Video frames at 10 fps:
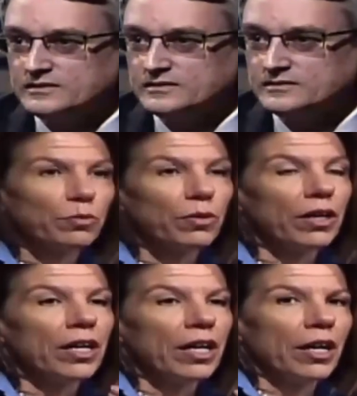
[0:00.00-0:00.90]
that's
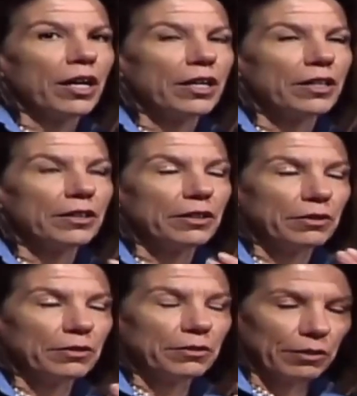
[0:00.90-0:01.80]
where
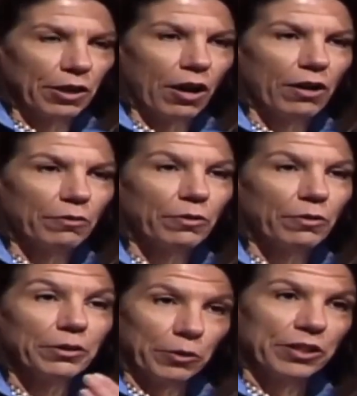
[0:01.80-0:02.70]
their call,
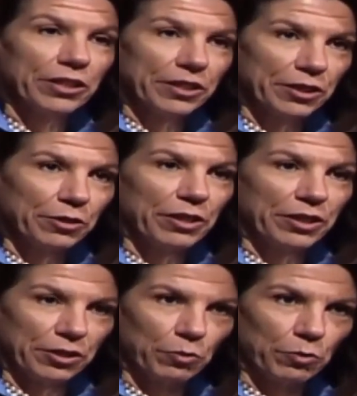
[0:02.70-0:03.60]
when they're in this
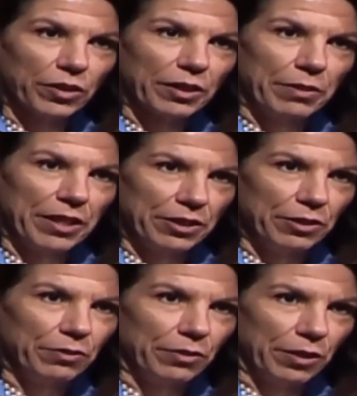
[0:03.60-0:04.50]
situation, should really be
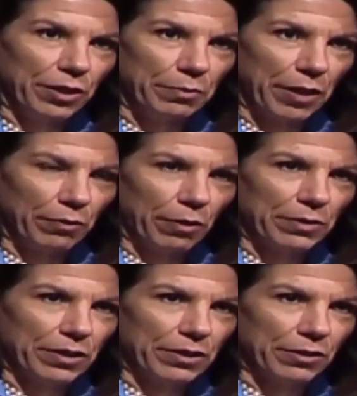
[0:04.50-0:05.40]
to a
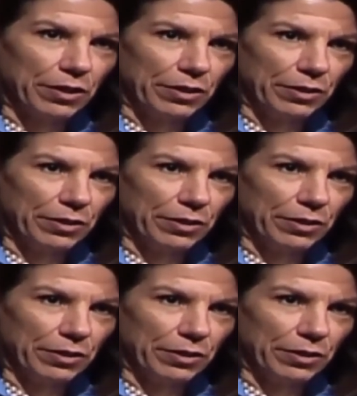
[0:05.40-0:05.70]
bankruptcy attorney.